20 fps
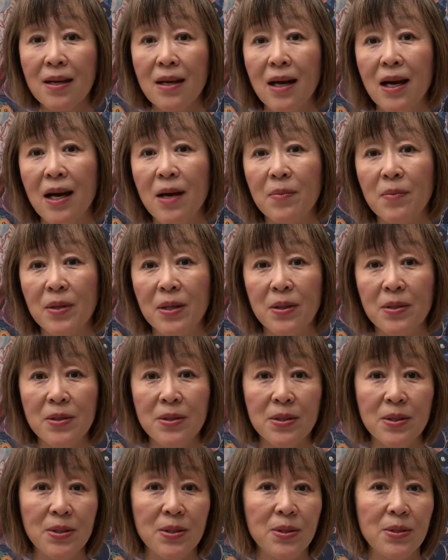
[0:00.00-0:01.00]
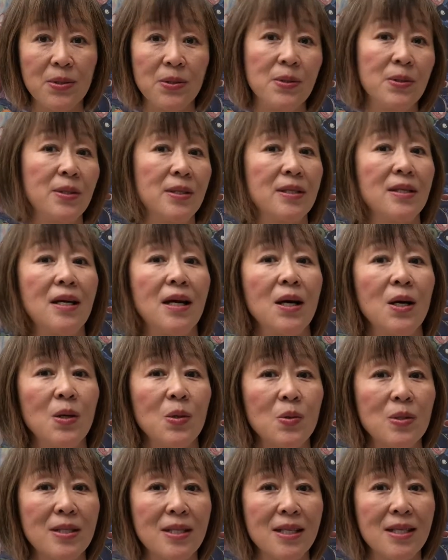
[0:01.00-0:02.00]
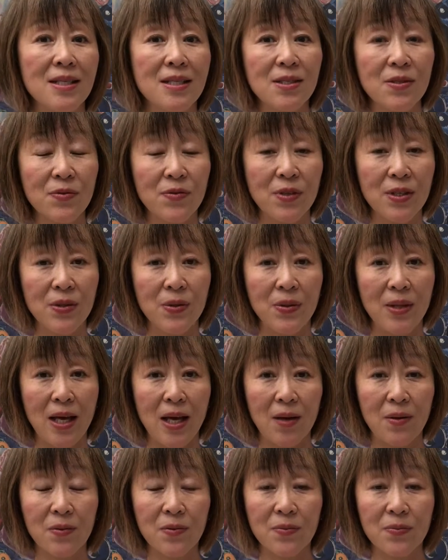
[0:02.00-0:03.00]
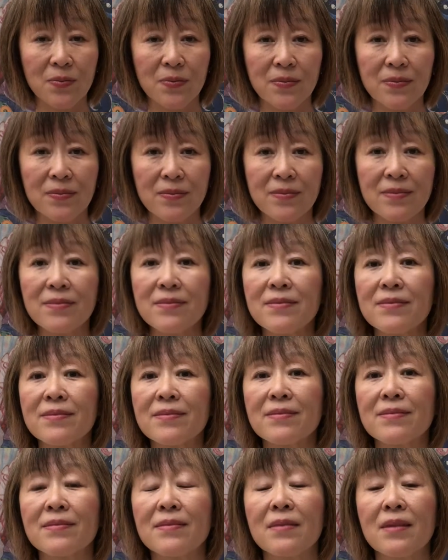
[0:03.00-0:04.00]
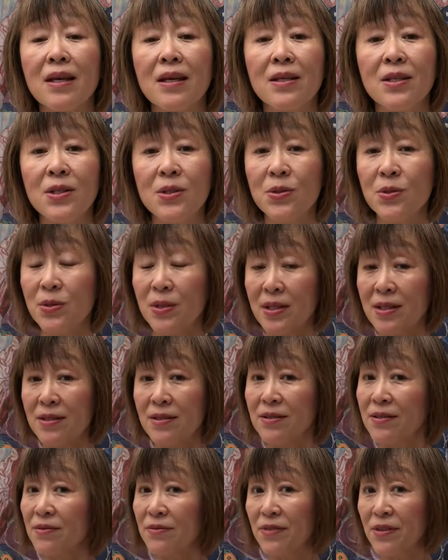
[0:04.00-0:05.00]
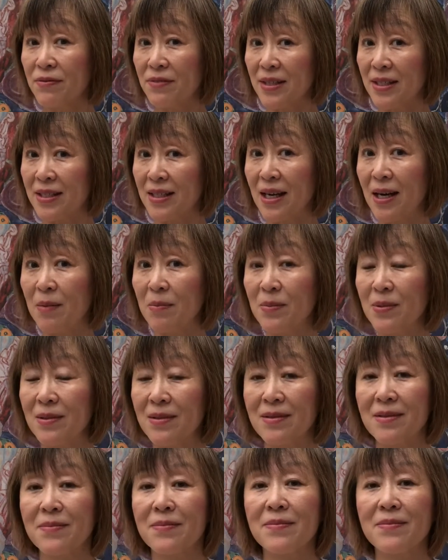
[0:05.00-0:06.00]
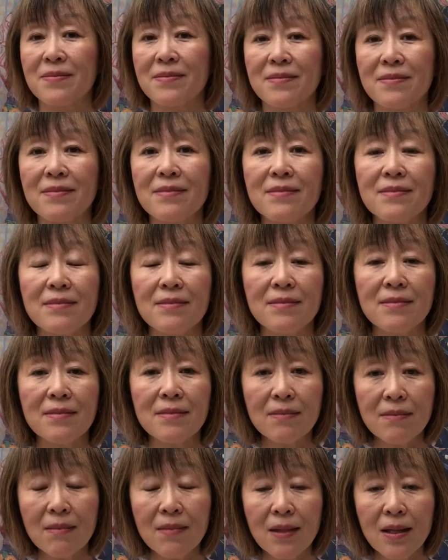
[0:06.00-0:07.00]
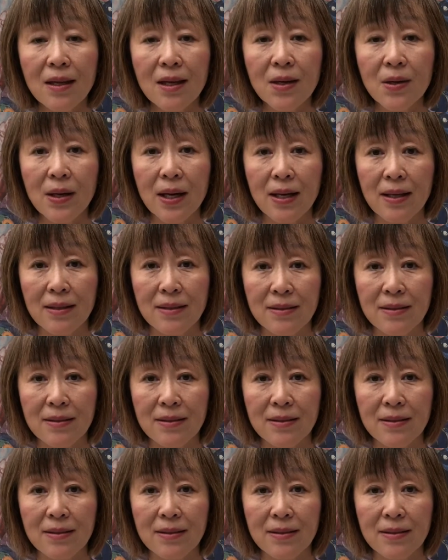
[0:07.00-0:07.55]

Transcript: I'm going to do the whole things for you now. You do this 50 times. Okay.